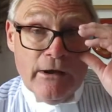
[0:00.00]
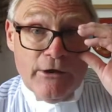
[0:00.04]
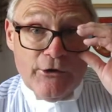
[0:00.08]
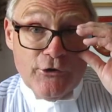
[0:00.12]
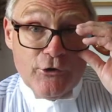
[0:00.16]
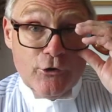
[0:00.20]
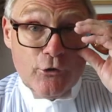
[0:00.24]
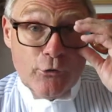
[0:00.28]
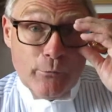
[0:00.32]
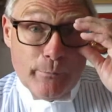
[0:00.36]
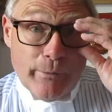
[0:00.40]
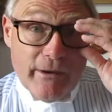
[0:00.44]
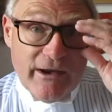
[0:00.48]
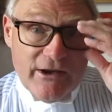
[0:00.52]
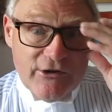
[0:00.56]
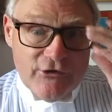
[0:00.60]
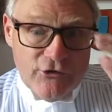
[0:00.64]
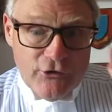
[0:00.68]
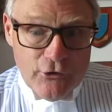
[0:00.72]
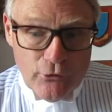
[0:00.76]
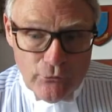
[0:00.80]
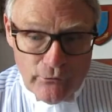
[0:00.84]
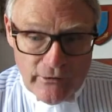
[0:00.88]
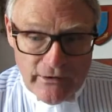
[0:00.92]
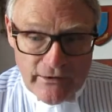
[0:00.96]
European
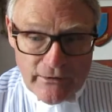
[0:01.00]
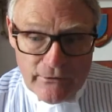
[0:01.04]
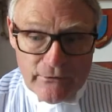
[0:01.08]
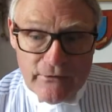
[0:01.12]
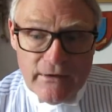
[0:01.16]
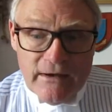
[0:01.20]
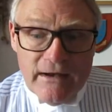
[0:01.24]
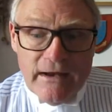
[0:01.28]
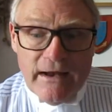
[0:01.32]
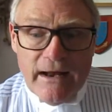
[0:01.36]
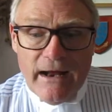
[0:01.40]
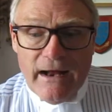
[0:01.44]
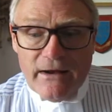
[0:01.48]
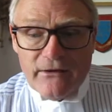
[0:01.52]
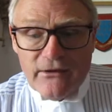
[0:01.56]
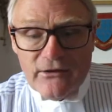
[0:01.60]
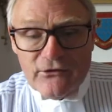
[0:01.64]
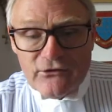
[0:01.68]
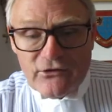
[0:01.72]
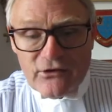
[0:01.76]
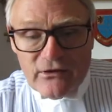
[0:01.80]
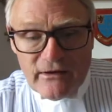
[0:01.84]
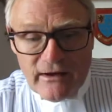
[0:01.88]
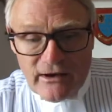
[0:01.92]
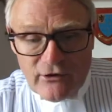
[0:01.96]
Union and
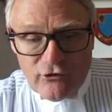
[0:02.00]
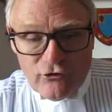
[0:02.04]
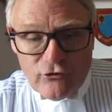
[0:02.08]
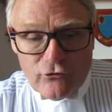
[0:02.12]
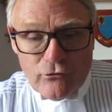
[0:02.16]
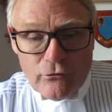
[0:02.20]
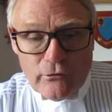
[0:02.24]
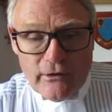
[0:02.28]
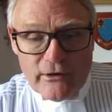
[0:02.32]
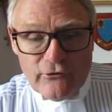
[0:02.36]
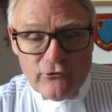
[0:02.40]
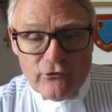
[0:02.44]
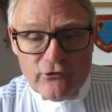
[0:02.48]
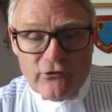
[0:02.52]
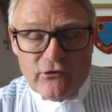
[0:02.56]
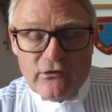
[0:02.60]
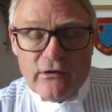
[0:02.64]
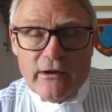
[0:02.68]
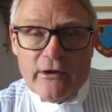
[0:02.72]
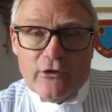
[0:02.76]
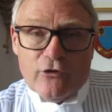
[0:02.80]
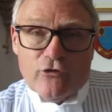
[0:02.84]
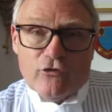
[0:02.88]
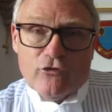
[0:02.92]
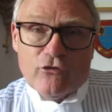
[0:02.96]
international
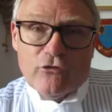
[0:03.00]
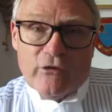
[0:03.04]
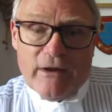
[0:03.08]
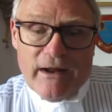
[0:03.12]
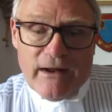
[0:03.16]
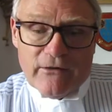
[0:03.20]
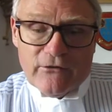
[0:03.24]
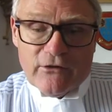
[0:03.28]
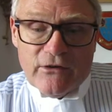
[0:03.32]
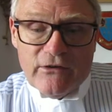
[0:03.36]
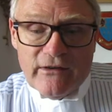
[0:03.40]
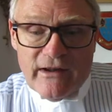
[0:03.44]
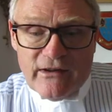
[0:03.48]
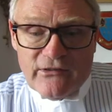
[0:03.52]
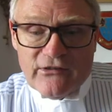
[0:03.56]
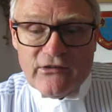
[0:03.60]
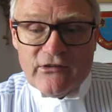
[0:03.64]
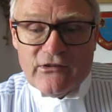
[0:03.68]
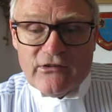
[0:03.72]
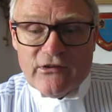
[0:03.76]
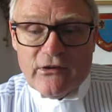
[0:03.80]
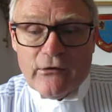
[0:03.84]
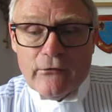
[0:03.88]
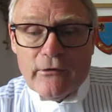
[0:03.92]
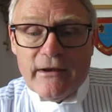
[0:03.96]
legislation, and a
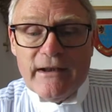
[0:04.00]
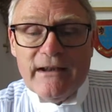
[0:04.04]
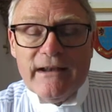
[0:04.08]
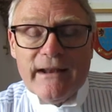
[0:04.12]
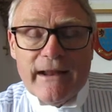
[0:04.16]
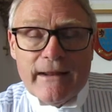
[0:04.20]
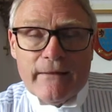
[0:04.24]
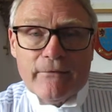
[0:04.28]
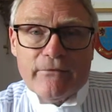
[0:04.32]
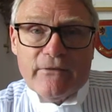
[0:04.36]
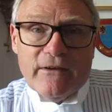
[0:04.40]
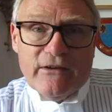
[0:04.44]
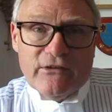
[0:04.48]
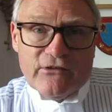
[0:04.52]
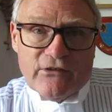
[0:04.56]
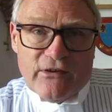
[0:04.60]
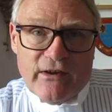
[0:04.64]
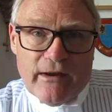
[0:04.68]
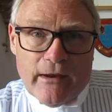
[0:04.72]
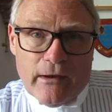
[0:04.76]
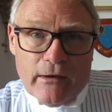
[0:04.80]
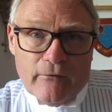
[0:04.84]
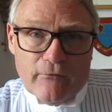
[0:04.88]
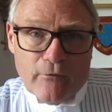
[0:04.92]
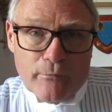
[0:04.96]
necessary lengthy
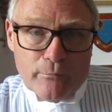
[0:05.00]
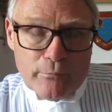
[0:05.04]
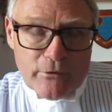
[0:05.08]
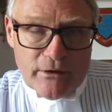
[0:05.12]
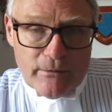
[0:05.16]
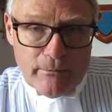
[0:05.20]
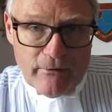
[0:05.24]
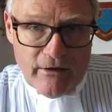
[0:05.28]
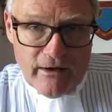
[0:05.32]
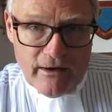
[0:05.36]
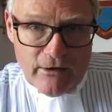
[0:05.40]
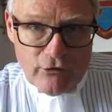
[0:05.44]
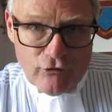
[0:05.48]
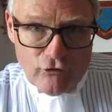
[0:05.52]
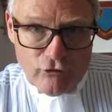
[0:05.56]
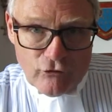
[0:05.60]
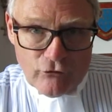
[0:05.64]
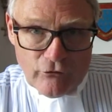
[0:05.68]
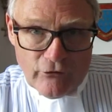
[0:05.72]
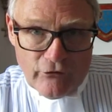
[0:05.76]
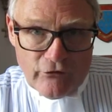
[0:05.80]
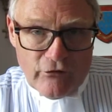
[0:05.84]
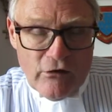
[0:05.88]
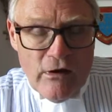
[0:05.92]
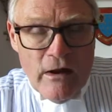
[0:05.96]
tale of
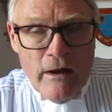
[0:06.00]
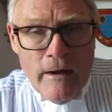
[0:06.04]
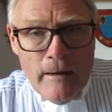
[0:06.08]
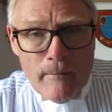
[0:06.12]
abbreviations.